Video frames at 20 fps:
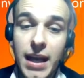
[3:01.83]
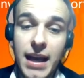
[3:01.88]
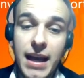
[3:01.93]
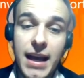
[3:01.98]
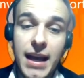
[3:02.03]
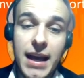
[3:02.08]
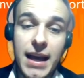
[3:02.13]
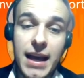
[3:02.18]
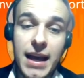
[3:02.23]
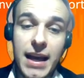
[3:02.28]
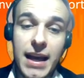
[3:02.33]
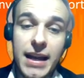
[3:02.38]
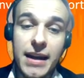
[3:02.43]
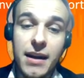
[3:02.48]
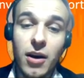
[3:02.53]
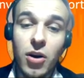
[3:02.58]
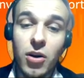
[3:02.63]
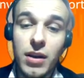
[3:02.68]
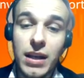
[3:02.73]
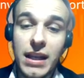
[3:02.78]
had
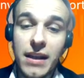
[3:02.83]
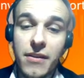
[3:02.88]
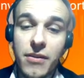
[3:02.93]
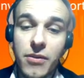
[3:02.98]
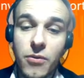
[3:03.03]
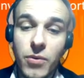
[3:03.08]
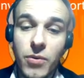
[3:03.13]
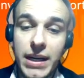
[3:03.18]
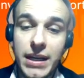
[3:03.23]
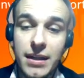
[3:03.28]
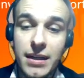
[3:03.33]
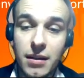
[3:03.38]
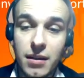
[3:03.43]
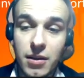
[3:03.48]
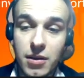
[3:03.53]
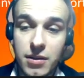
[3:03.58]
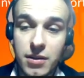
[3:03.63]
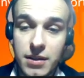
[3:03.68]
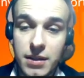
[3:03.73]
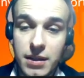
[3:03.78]
only 3
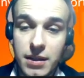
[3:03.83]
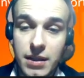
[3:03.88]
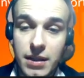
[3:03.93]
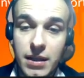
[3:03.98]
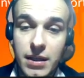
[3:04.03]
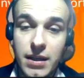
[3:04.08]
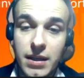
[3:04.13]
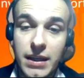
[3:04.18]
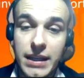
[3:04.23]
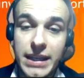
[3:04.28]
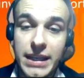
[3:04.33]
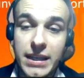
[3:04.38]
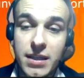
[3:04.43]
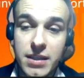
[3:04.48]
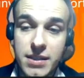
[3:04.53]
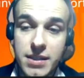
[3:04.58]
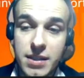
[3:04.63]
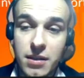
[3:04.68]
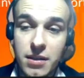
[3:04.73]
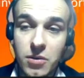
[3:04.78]

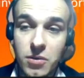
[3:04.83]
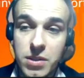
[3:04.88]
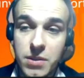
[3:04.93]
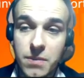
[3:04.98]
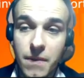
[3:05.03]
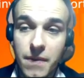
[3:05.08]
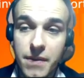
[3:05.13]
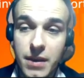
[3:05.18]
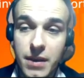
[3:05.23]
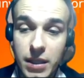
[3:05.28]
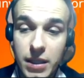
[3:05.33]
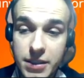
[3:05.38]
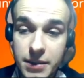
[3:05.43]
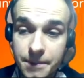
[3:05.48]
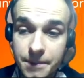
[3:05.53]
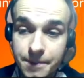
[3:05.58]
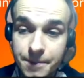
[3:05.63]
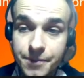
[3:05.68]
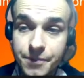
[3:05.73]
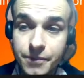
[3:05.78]
years closed with loss.
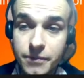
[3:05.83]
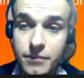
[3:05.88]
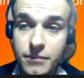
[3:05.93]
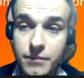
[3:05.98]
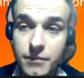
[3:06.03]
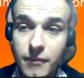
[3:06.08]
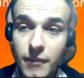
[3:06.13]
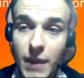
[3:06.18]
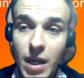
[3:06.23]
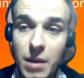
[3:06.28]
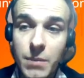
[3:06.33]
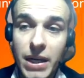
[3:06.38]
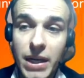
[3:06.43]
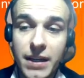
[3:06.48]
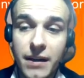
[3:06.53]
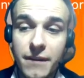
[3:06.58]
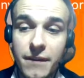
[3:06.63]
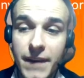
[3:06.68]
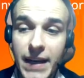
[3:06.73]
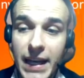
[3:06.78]

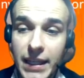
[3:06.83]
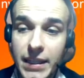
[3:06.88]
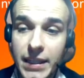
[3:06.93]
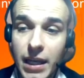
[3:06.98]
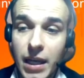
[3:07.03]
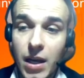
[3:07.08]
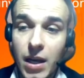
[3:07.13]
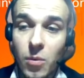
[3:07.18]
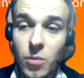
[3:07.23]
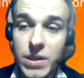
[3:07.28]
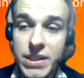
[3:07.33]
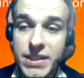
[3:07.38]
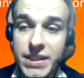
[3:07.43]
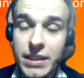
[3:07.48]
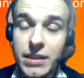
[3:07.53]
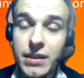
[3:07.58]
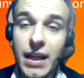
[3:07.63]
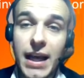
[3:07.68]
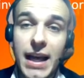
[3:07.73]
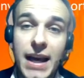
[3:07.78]
But in fact, we
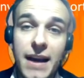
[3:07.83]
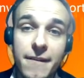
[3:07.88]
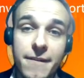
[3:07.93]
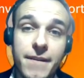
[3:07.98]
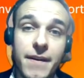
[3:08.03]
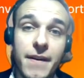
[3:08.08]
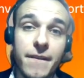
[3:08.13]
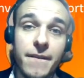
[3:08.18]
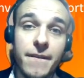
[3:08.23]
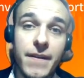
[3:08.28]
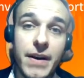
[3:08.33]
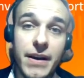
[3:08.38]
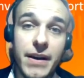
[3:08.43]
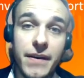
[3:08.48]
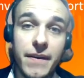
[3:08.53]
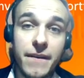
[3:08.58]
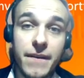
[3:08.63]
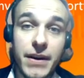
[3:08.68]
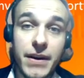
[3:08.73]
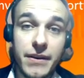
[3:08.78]
still have
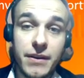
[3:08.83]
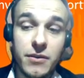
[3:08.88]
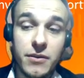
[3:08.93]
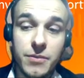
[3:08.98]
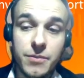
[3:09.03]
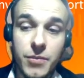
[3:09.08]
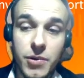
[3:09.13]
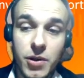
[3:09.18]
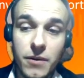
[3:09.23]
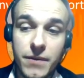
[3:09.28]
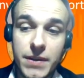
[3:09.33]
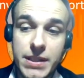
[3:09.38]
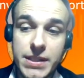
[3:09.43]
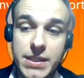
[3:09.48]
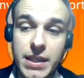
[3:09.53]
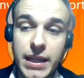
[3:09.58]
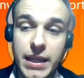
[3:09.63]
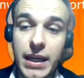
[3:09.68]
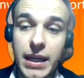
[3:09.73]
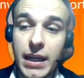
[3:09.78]
very, very good
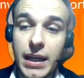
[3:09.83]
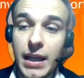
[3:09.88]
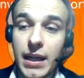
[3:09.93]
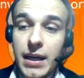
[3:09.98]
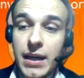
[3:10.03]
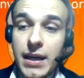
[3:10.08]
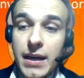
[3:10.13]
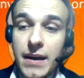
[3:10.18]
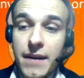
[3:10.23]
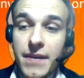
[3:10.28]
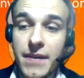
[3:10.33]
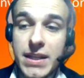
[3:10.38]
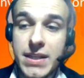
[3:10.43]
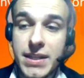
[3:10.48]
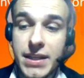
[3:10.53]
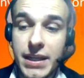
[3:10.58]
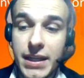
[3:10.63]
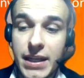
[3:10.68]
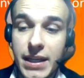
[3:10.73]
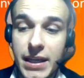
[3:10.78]
profits. Like
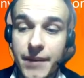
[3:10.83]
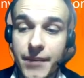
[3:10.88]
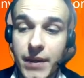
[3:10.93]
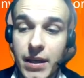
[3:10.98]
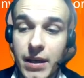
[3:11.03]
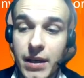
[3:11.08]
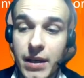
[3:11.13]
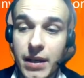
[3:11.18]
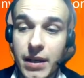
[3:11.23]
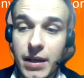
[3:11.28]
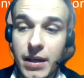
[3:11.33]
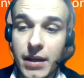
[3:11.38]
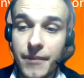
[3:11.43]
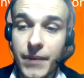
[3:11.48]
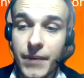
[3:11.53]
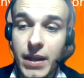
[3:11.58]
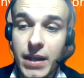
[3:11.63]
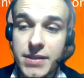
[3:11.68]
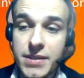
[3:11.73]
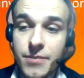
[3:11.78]
this year
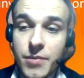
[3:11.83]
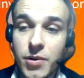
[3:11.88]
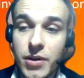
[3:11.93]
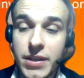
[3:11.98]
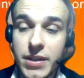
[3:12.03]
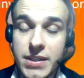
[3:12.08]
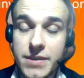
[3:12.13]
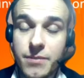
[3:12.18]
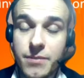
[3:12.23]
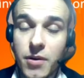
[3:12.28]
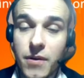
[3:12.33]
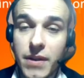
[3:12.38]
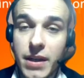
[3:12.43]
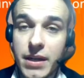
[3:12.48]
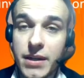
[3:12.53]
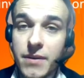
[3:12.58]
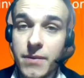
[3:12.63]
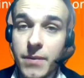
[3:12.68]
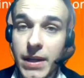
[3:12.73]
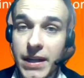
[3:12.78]
has brought us more
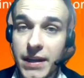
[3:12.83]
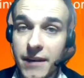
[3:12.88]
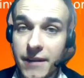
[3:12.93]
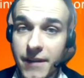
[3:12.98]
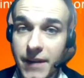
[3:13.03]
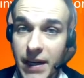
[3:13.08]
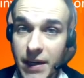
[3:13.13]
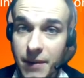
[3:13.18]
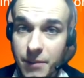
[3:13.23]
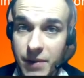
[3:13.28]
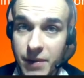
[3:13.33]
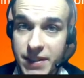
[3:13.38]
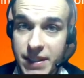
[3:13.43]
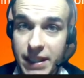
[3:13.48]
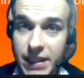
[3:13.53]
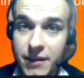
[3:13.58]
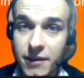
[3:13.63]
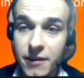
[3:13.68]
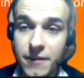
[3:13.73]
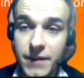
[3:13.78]
than
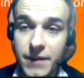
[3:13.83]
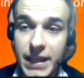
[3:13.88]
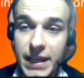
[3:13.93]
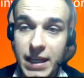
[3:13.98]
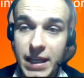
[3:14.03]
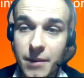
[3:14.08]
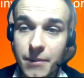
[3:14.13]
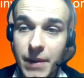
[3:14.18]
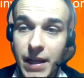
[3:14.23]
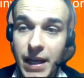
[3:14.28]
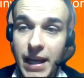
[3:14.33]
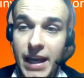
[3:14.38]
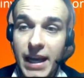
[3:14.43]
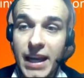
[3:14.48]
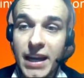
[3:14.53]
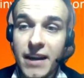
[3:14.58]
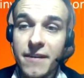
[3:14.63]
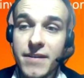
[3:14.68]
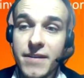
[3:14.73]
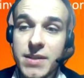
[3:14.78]
25% of income.
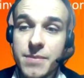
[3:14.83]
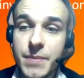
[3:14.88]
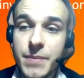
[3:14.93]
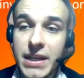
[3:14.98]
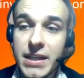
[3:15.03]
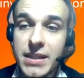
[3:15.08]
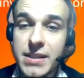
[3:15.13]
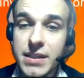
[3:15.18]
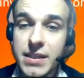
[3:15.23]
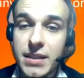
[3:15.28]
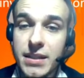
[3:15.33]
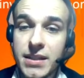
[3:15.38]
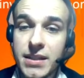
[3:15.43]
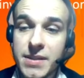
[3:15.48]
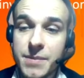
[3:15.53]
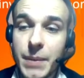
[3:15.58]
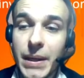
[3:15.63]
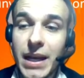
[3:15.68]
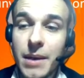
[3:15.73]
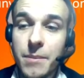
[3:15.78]
And if we speak
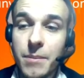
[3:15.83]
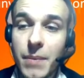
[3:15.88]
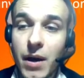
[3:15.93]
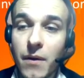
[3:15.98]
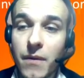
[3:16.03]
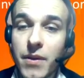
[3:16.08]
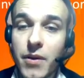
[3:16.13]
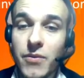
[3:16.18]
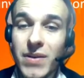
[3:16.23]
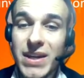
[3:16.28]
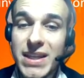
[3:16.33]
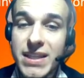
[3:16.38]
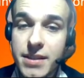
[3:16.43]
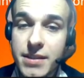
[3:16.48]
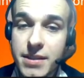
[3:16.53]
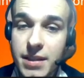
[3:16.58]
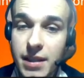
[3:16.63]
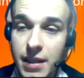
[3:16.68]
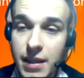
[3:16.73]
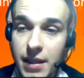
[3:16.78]
about the
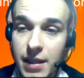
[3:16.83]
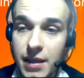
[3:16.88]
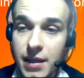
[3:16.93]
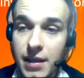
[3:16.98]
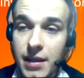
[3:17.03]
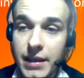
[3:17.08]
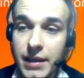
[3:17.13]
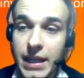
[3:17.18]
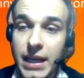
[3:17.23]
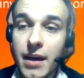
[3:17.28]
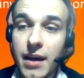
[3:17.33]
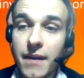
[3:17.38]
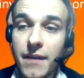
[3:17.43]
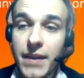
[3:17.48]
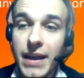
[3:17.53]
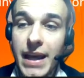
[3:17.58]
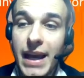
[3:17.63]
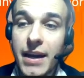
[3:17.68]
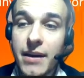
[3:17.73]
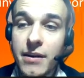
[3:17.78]
risks,
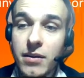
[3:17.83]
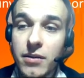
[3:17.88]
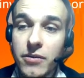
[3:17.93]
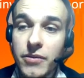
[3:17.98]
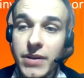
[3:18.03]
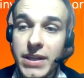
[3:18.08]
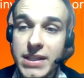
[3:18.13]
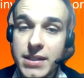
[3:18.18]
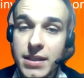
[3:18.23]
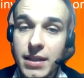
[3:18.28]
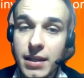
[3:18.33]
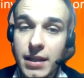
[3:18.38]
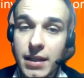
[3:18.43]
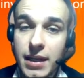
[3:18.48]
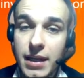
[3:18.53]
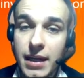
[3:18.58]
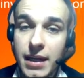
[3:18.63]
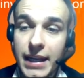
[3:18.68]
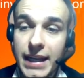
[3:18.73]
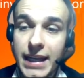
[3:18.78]
the annual risk
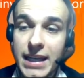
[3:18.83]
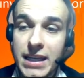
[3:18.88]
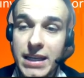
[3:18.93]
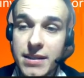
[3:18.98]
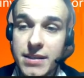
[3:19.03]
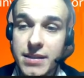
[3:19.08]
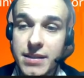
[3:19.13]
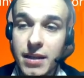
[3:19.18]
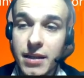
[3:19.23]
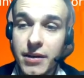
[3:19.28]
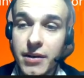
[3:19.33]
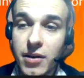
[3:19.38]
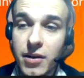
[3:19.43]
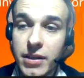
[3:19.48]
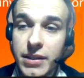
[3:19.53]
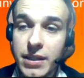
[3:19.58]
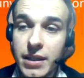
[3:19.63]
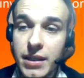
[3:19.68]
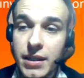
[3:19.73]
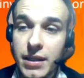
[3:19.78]
is
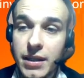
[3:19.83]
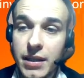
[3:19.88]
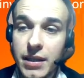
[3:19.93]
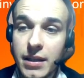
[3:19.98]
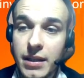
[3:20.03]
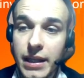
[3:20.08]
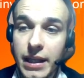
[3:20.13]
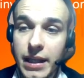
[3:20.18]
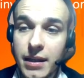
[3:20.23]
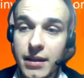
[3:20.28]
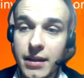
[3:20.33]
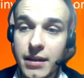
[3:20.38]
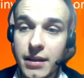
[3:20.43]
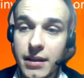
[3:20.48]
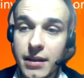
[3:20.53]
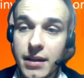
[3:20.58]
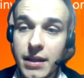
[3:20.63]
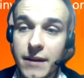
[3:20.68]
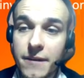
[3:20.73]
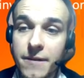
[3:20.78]
not
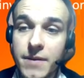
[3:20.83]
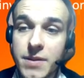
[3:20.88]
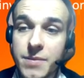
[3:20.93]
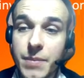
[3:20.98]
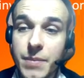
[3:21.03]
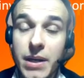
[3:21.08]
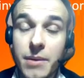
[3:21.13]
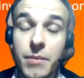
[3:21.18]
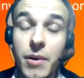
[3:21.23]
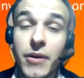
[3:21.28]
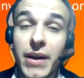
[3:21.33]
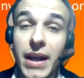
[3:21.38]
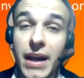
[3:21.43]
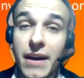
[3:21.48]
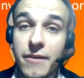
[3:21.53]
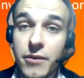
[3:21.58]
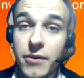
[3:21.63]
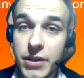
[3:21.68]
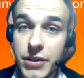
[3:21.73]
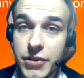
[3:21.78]
if we speak about
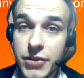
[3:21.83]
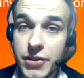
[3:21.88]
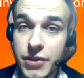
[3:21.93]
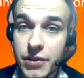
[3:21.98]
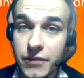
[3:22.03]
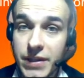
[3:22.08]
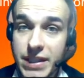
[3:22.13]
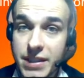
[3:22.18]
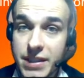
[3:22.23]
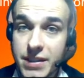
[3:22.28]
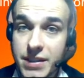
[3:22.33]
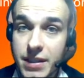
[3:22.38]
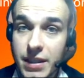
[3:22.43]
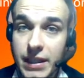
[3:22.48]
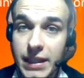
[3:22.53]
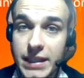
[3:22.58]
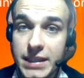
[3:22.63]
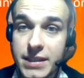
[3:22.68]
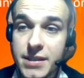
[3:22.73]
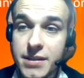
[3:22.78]
average risks,
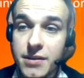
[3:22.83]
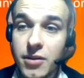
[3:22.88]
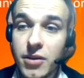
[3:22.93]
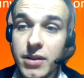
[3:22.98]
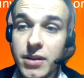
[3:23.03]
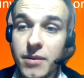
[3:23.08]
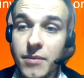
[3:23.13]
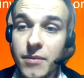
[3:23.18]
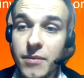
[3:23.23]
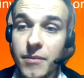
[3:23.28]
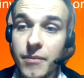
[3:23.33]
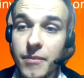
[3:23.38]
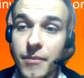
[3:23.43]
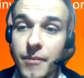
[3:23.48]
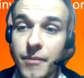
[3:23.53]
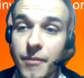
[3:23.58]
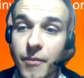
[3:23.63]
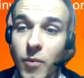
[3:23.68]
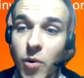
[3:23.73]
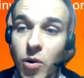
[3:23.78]
it's not
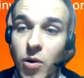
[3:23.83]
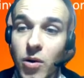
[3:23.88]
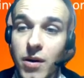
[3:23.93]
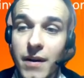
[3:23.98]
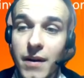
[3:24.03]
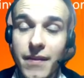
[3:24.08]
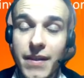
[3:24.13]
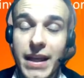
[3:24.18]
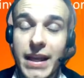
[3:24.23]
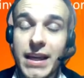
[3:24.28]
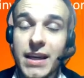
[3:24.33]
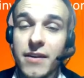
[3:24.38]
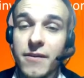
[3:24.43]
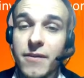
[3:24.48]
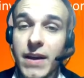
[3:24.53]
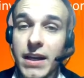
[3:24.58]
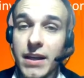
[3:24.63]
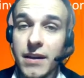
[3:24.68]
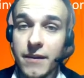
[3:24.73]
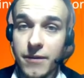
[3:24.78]
more than
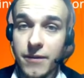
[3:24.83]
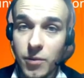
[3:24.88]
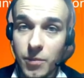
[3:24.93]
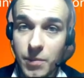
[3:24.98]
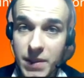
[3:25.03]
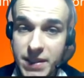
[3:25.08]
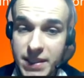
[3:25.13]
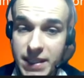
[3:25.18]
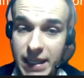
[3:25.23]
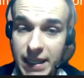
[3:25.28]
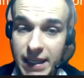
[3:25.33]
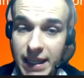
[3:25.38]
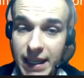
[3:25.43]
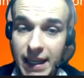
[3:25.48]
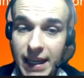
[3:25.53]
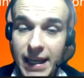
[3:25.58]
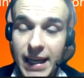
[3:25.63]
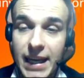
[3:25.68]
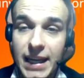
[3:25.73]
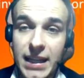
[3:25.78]
24%,
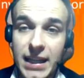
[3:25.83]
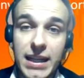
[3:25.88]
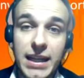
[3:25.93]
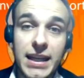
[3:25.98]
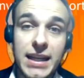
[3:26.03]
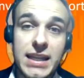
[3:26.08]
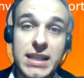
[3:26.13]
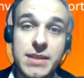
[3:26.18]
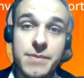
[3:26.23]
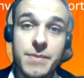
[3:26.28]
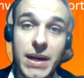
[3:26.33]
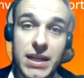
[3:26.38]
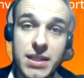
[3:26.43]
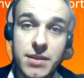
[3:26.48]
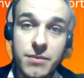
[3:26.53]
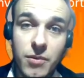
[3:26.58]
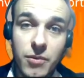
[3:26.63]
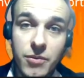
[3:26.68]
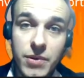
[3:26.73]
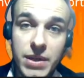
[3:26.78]
and its
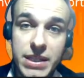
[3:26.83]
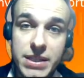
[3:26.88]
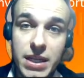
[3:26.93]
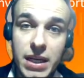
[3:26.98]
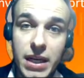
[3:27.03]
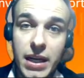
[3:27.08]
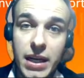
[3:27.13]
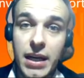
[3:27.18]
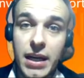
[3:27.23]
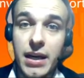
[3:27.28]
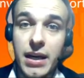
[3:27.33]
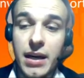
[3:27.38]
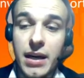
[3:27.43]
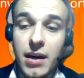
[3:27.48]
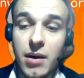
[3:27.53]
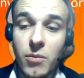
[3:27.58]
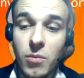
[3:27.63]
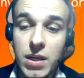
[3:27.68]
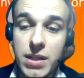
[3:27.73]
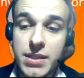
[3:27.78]
maximum risk
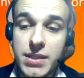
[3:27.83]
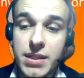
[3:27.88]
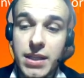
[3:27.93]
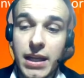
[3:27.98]
was